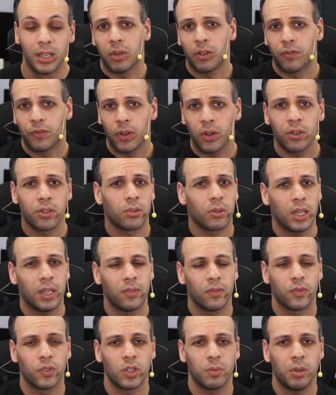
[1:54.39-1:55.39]
But further,
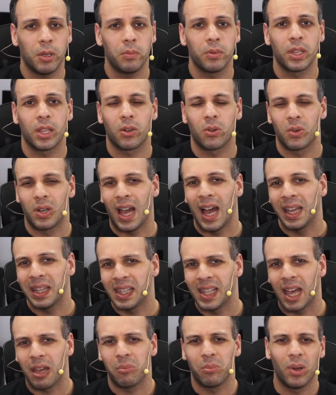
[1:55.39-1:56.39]
even for the people that are not
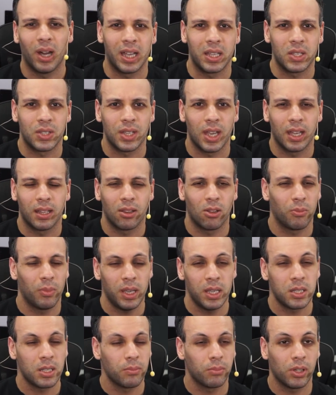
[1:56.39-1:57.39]
in that mindset, there
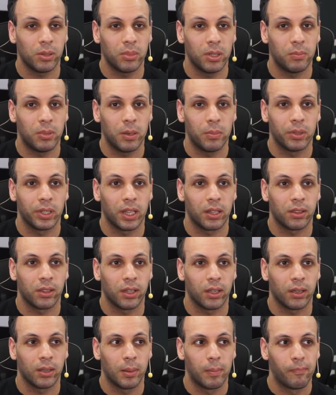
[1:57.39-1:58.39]
may simply be people that
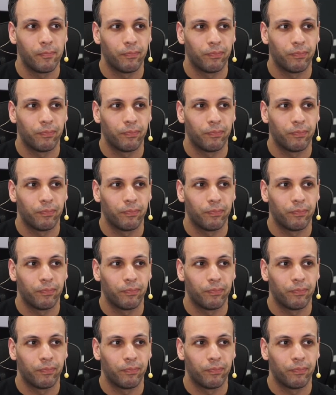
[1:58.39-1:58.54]
think,